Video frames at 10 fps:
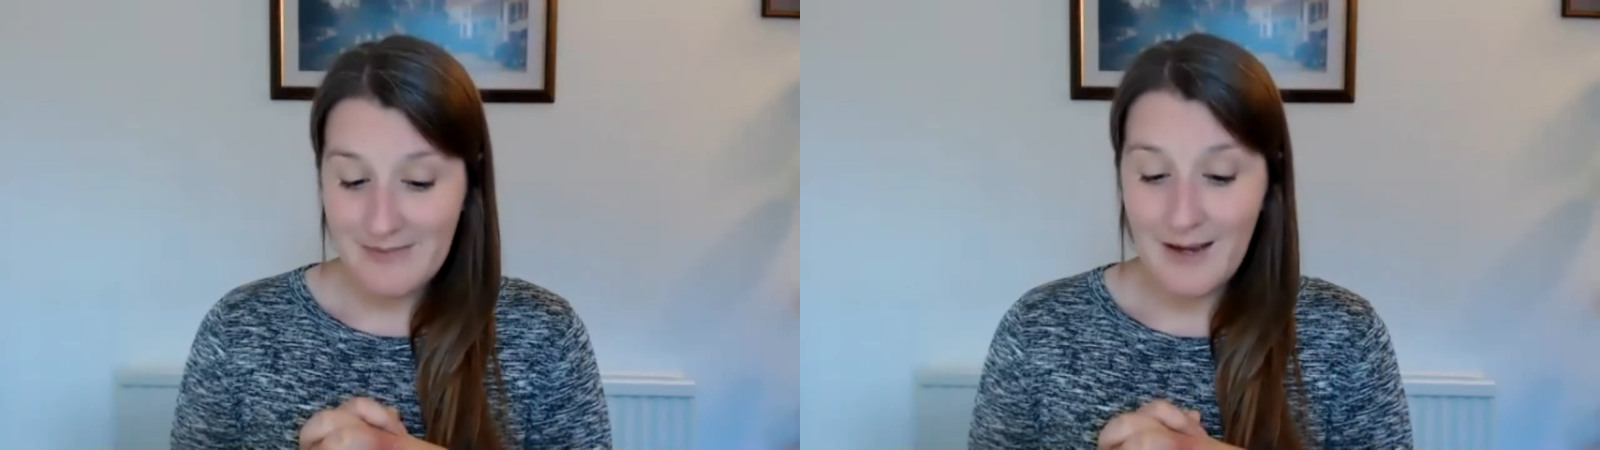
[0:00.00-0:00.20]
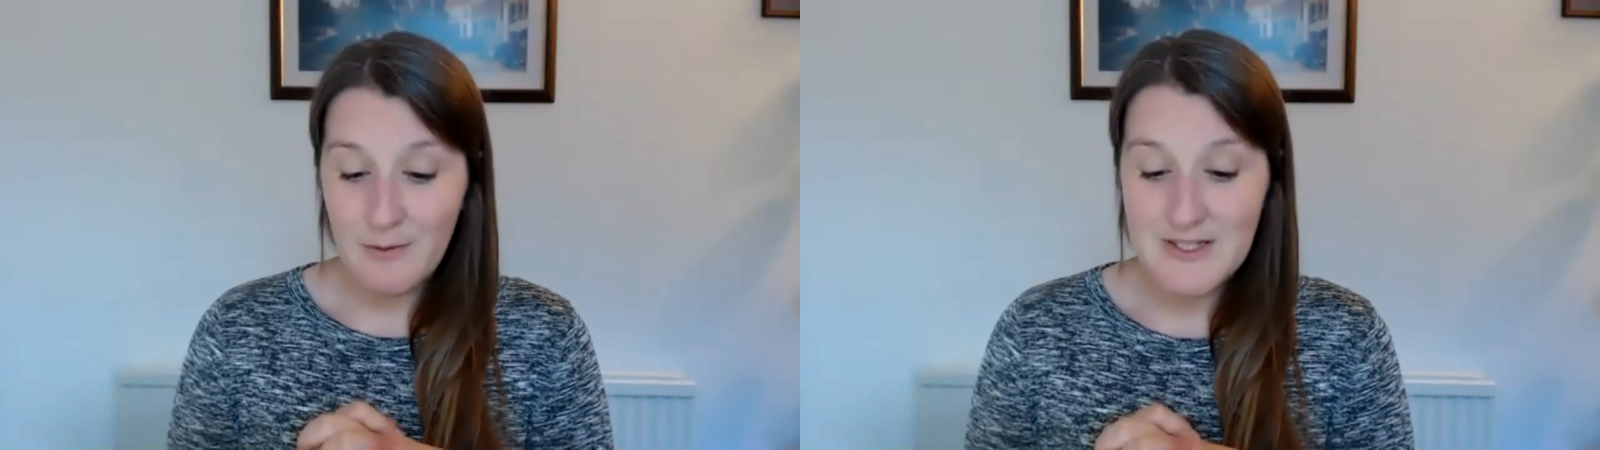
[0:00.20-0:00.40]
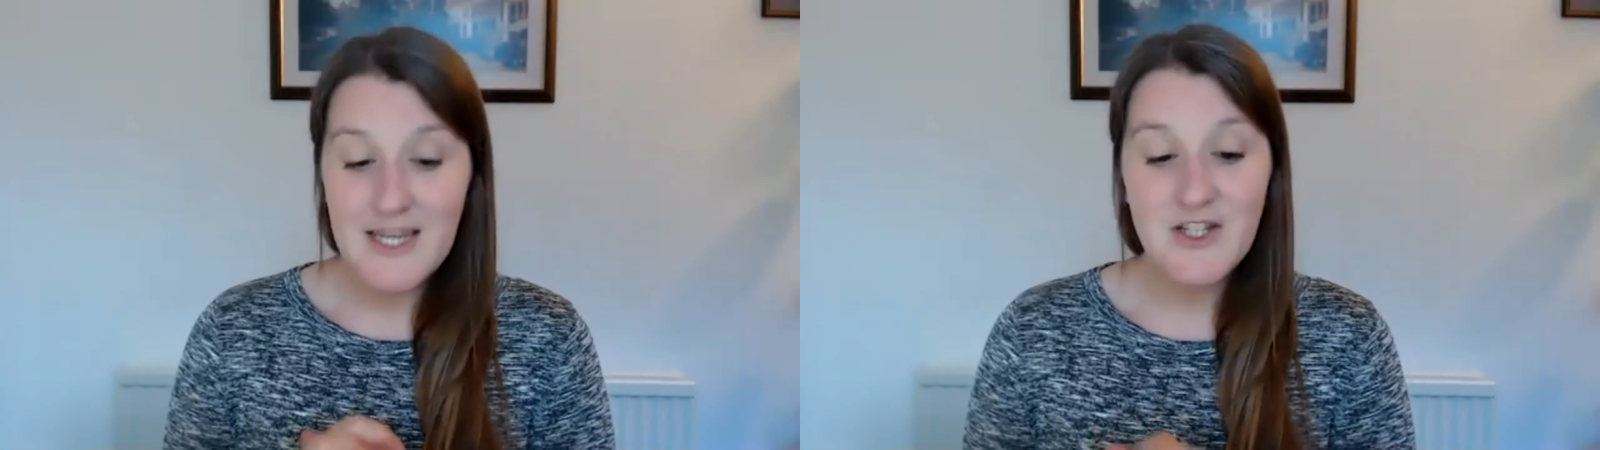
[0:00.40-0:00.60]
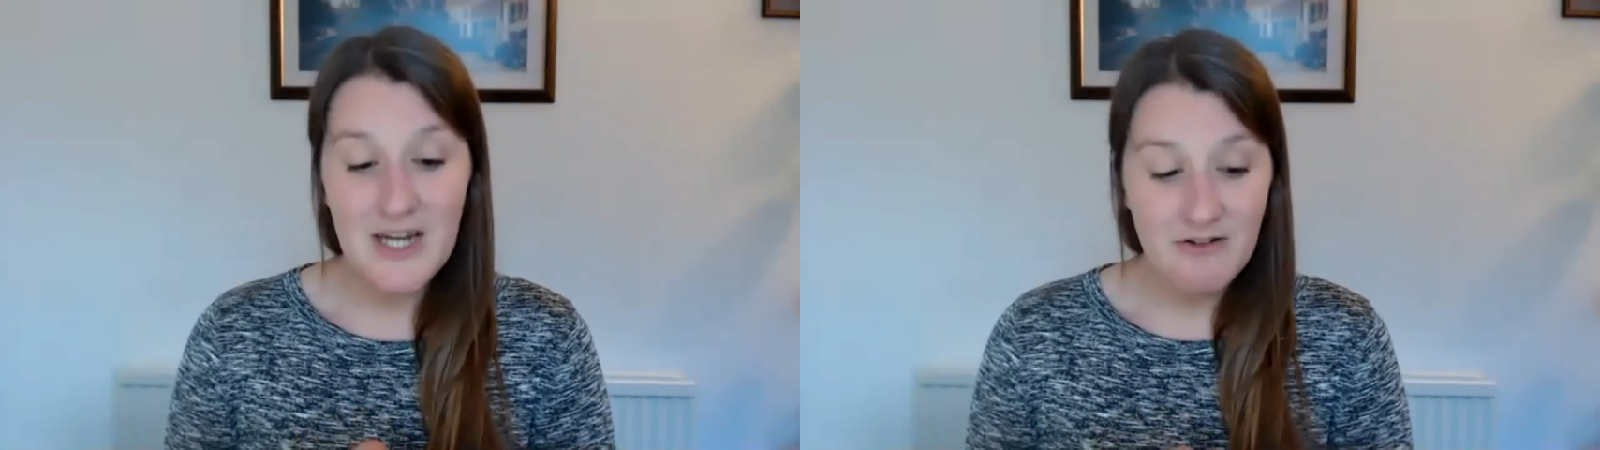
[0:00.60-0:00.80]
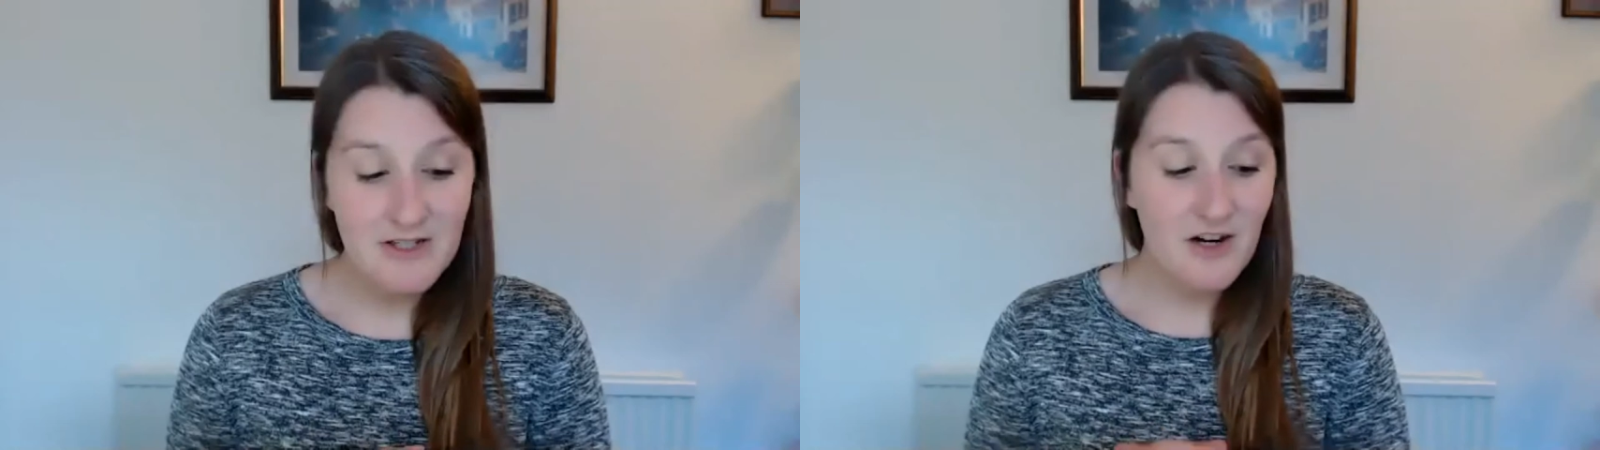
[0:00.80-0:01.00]
I would say
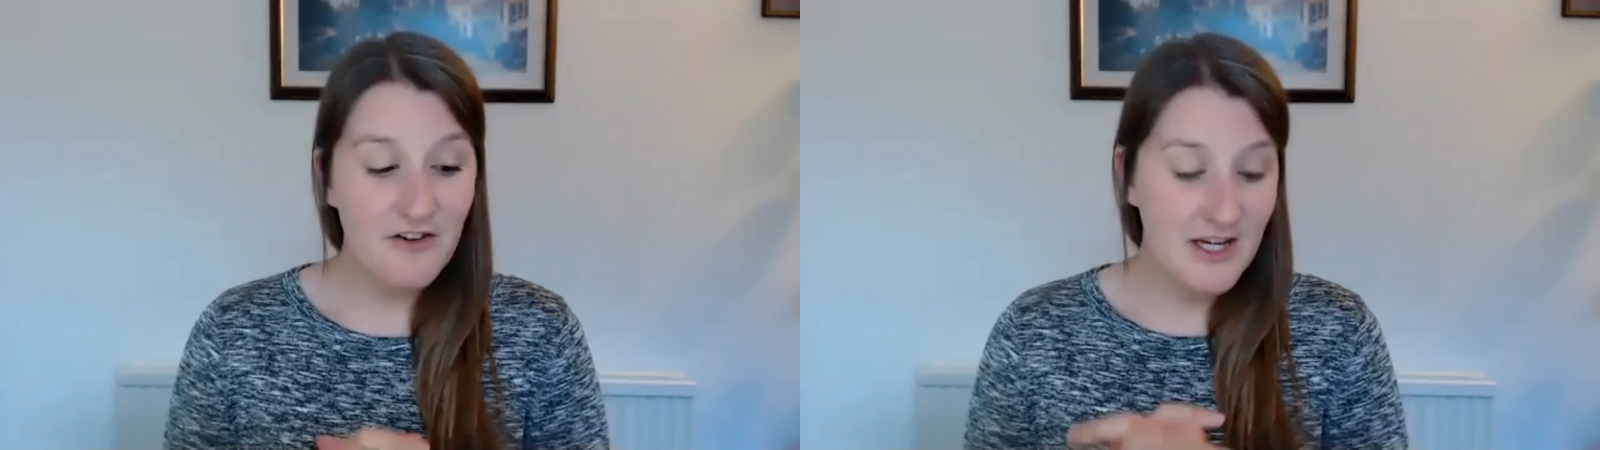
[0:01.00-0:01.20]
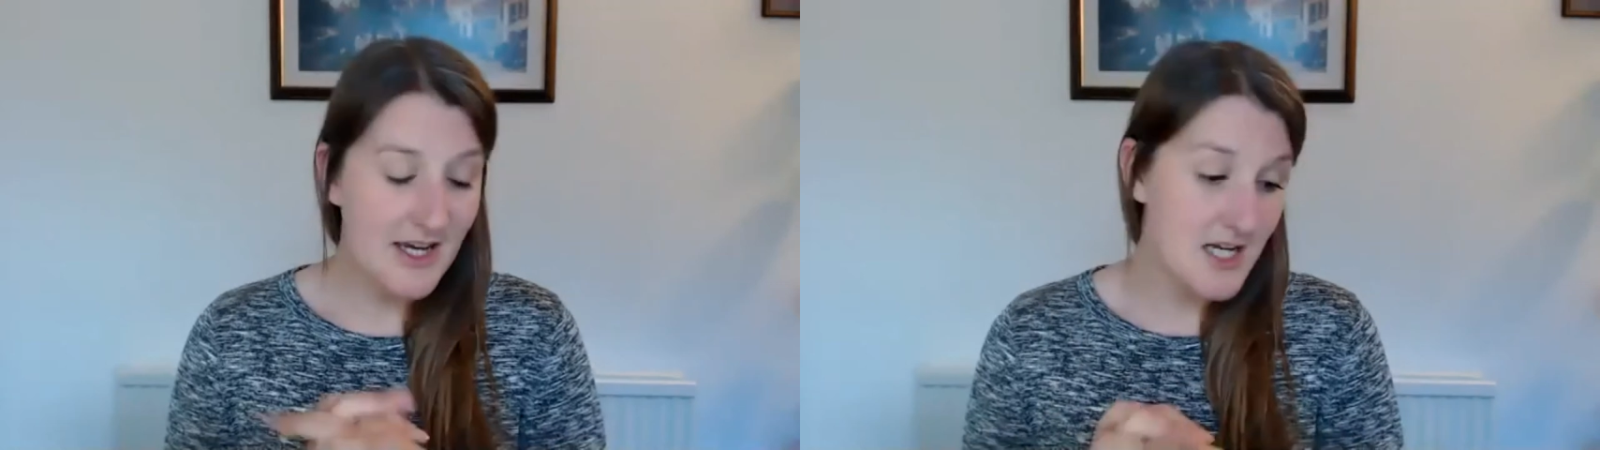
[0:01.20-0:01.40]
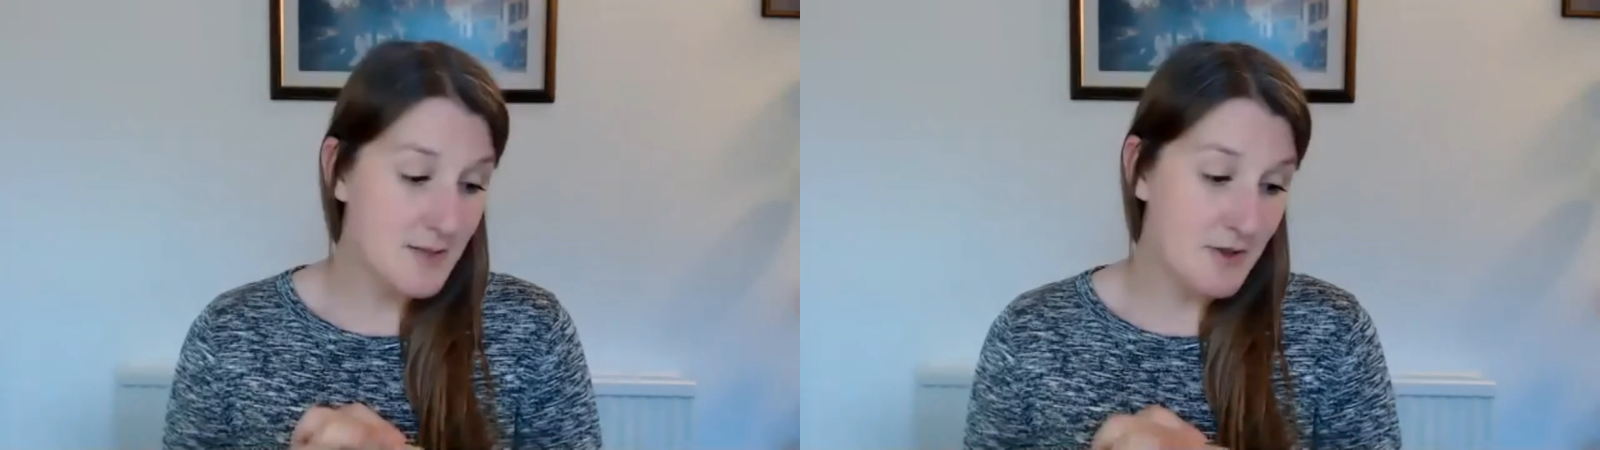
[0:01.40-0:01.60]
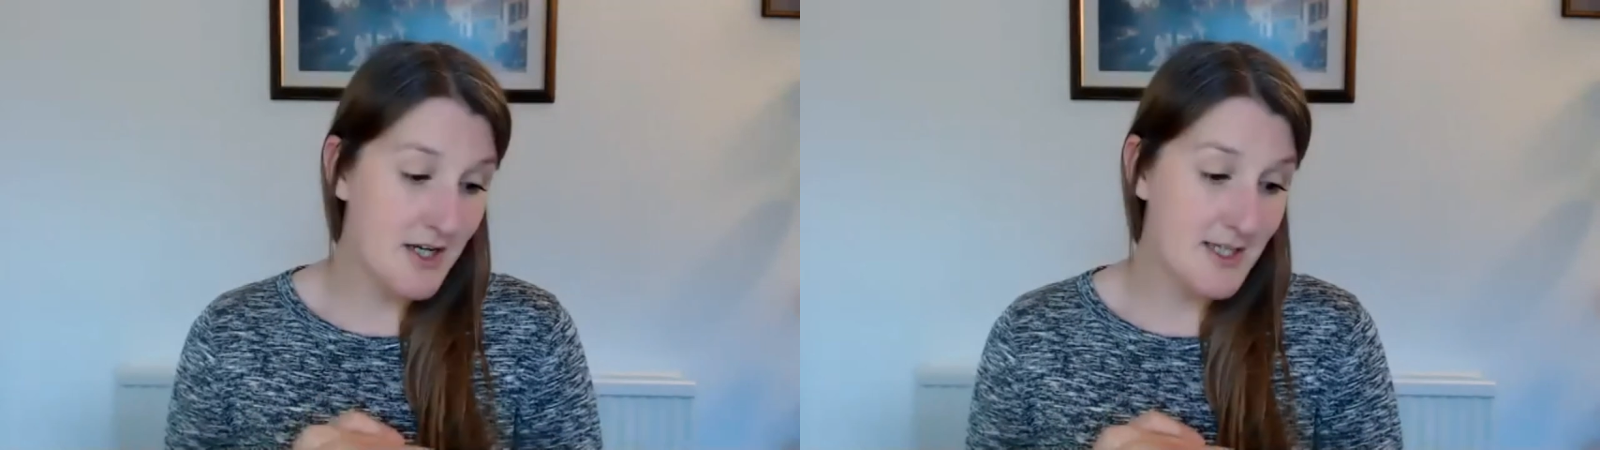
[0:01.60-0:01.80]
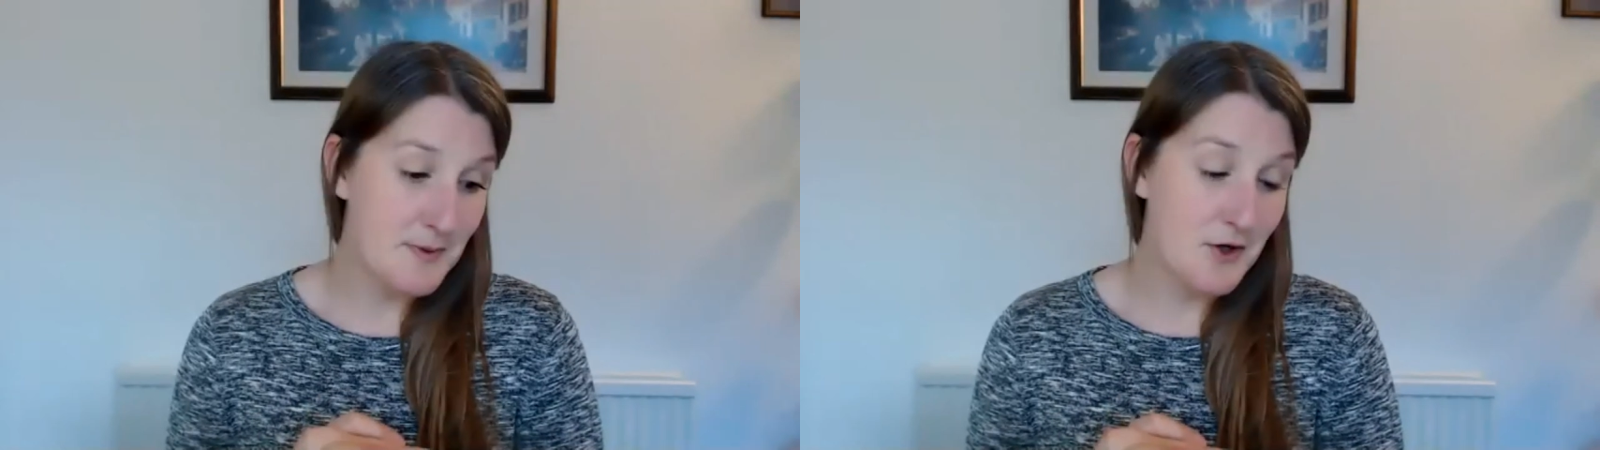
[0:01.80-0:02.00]
generally our engagement
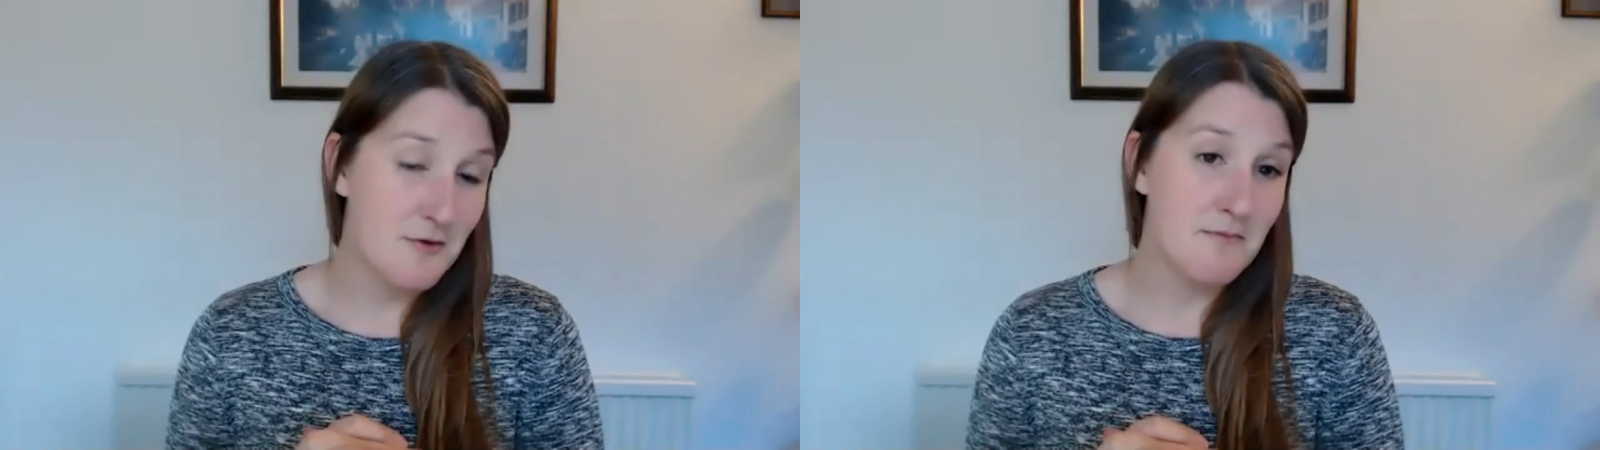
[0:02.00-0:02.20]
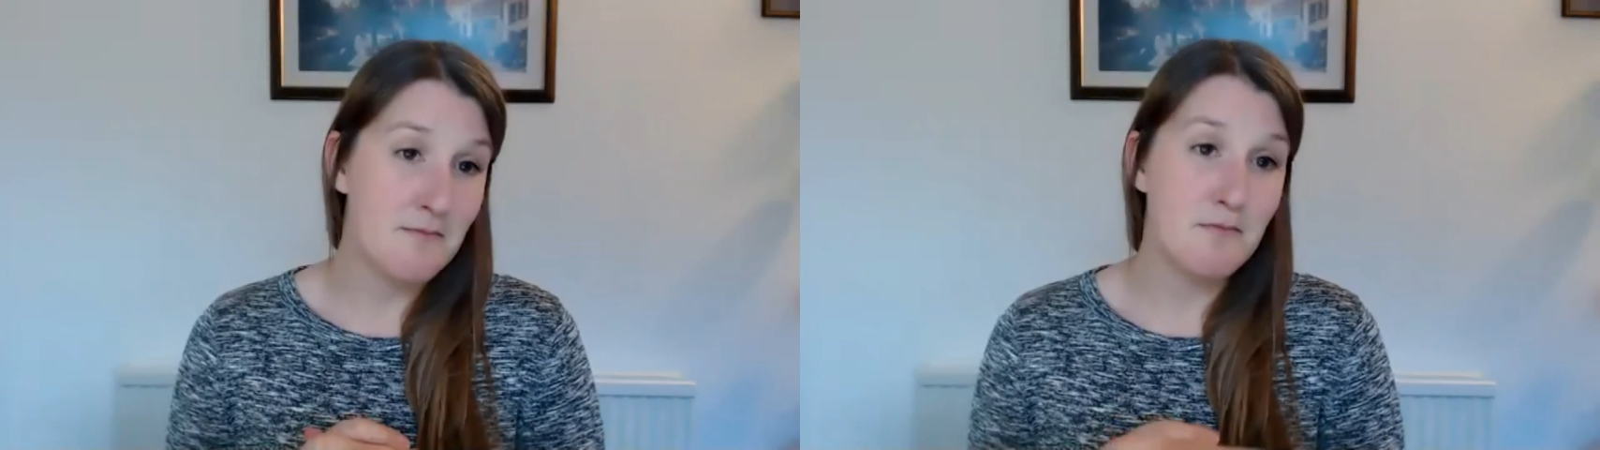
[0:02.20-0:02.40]
has become